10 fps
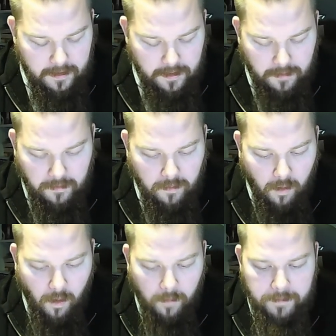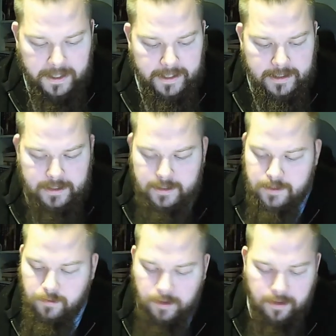the war beasts
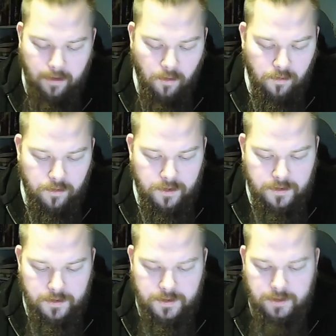with ogres.